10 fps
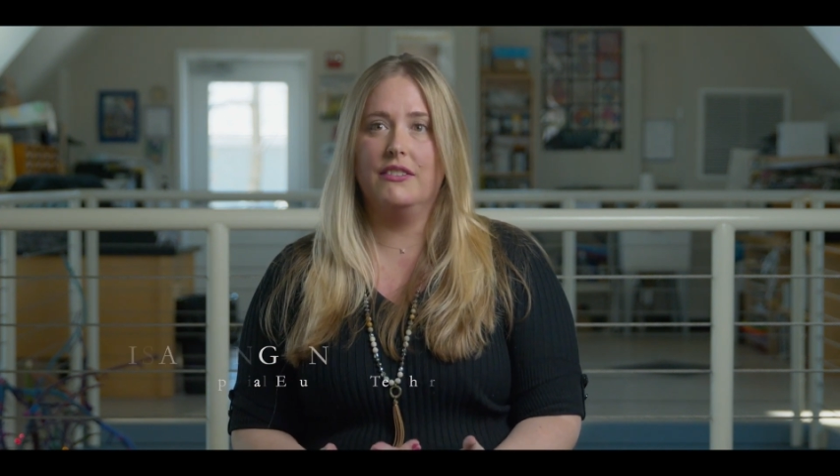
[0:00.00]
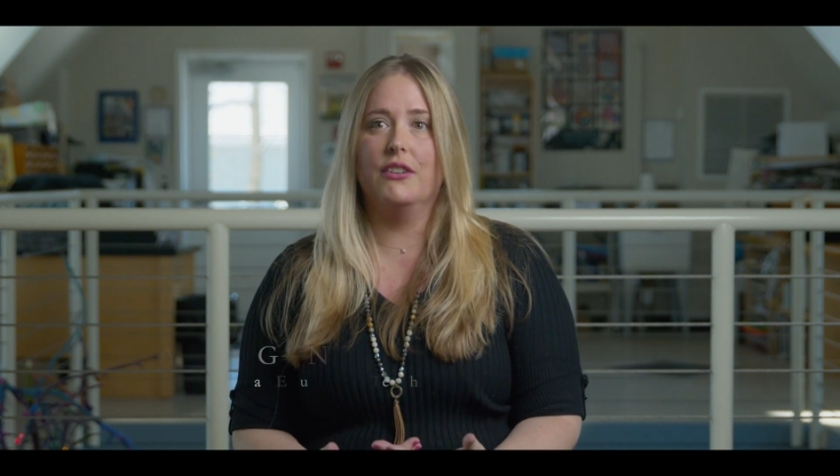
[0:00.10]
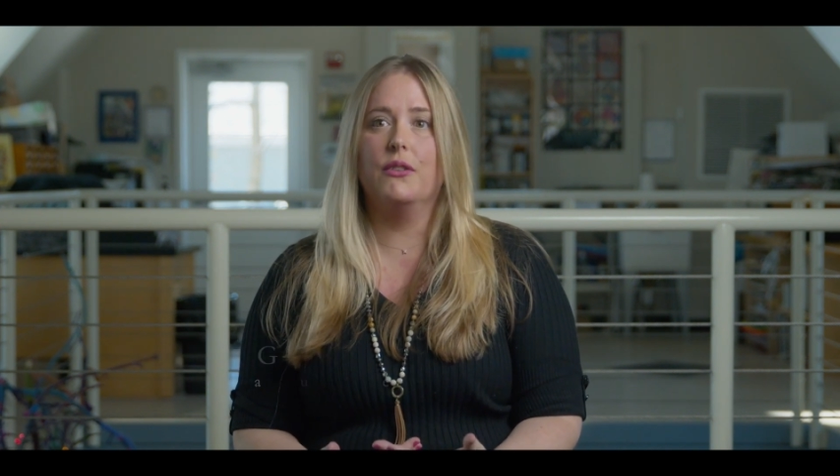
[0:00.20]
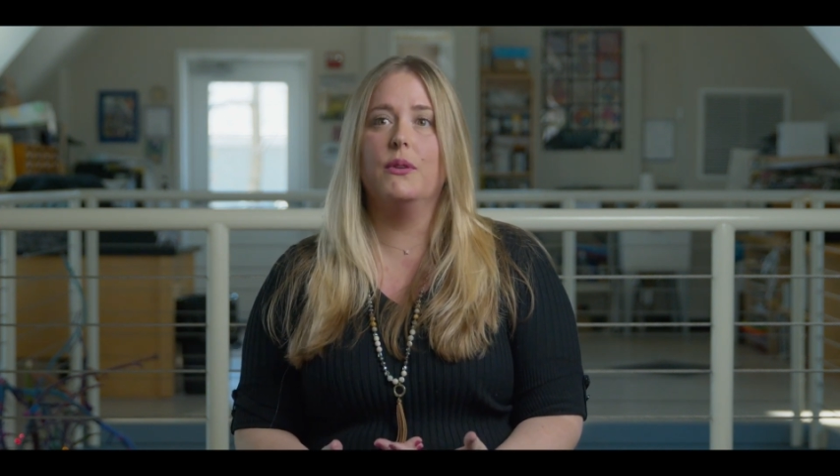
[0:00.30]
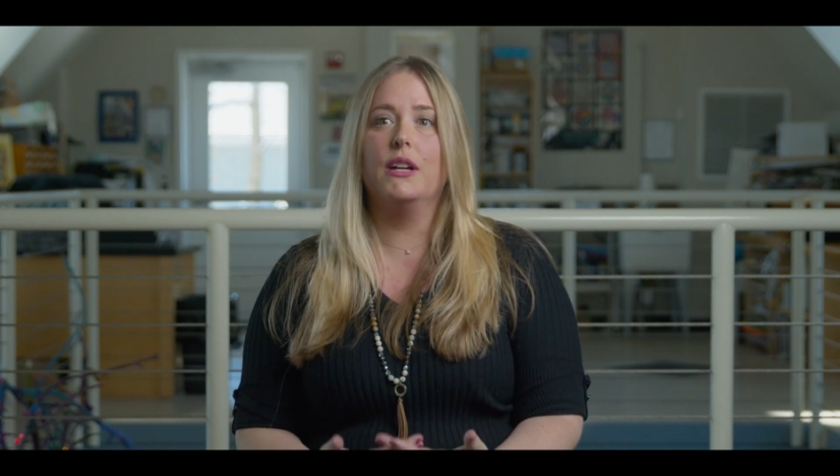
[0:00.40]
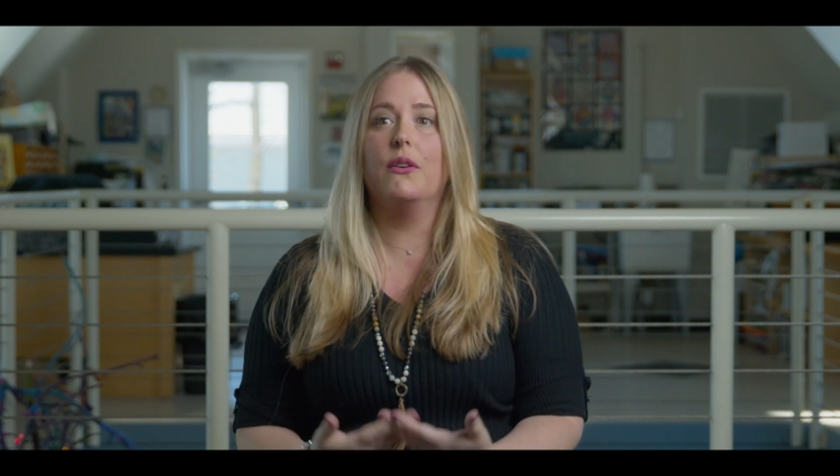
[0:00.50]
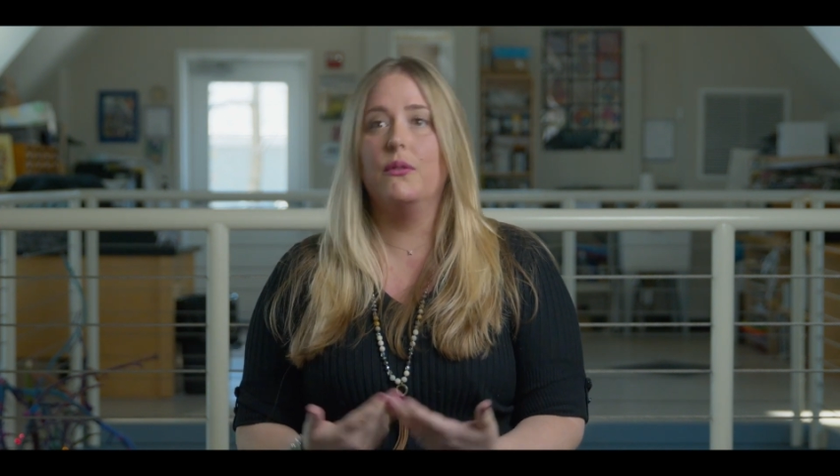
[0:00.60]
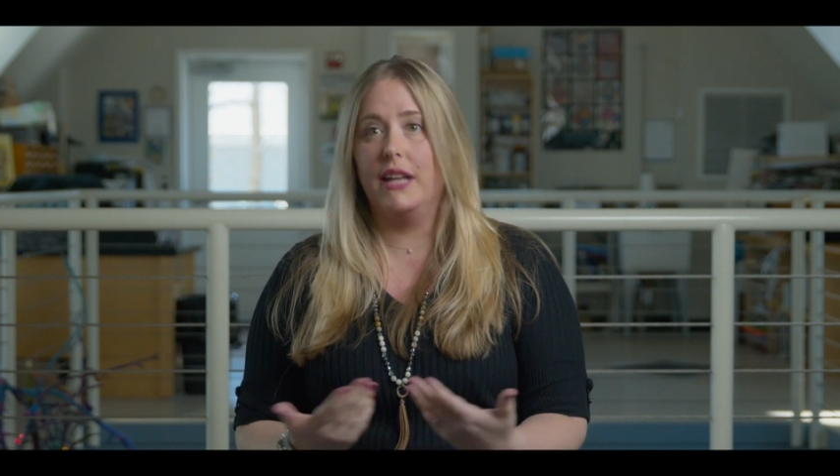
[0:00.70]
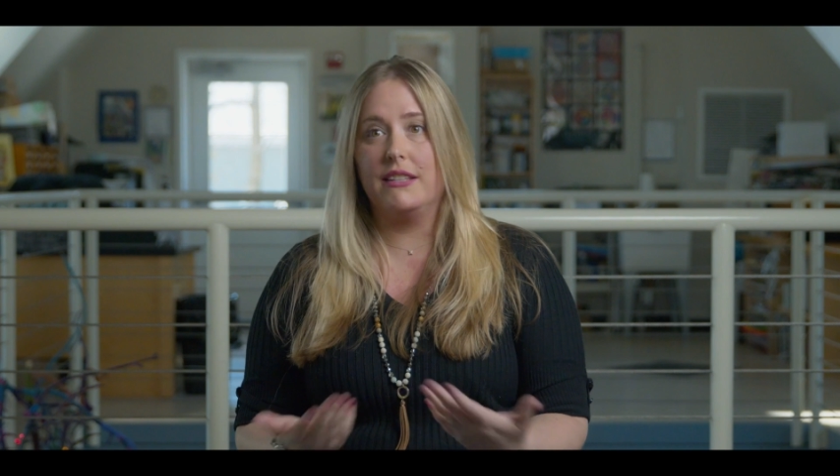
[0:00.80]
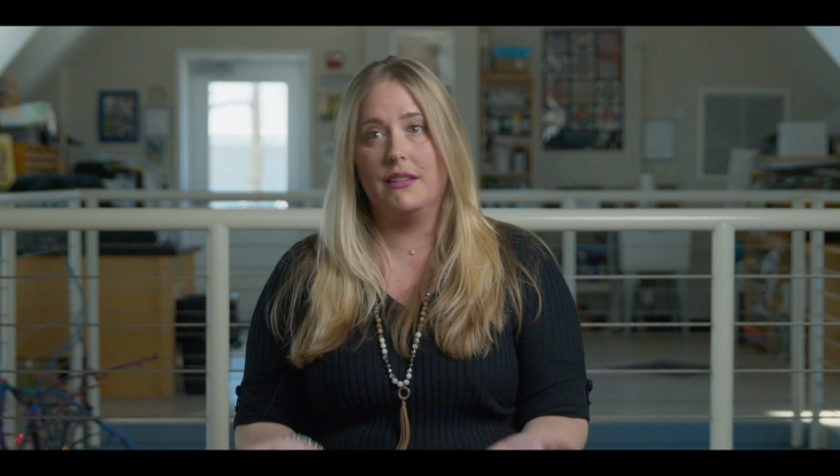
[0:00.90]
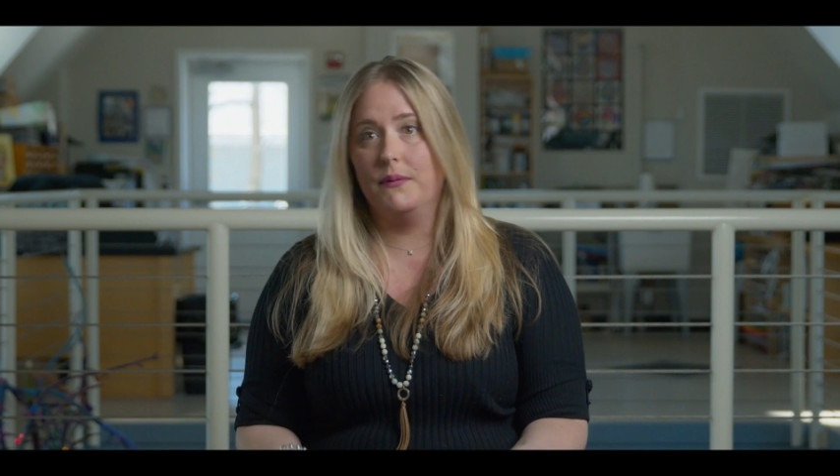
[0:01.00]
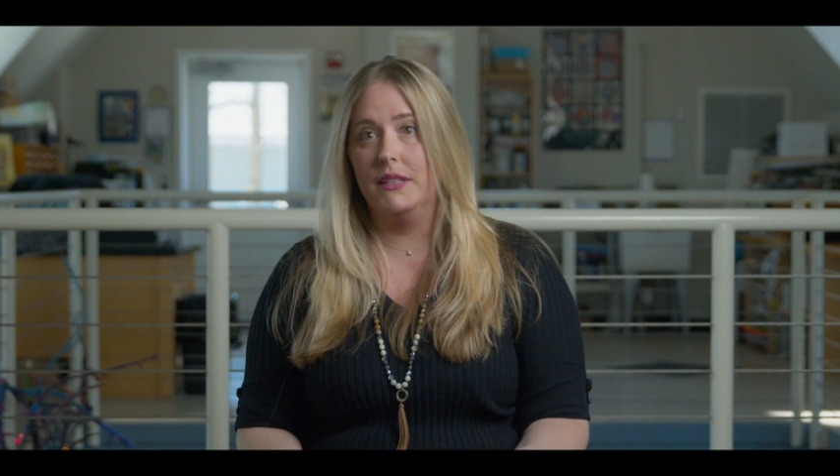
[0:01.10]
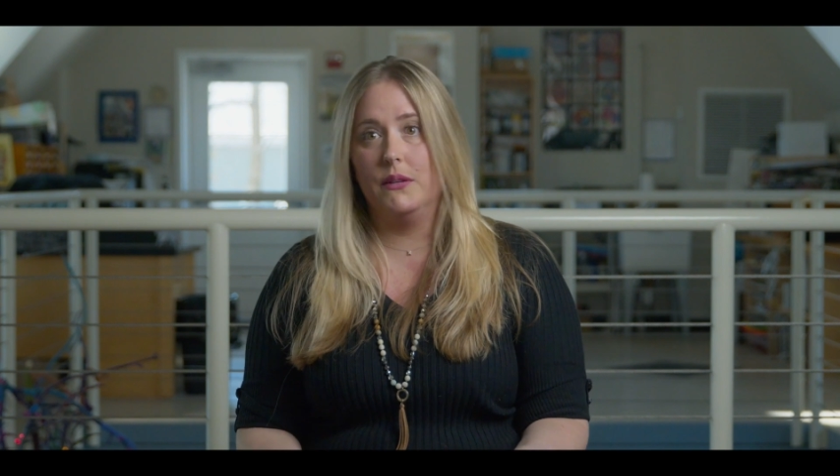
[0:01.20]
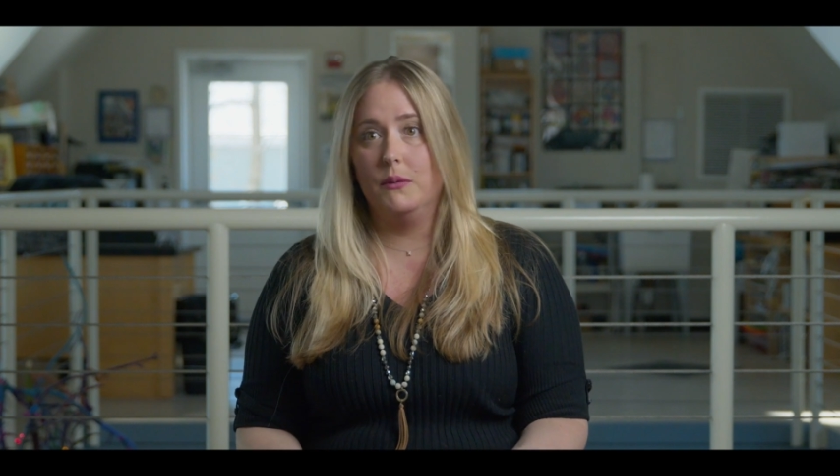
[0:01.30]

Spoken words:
So that's something that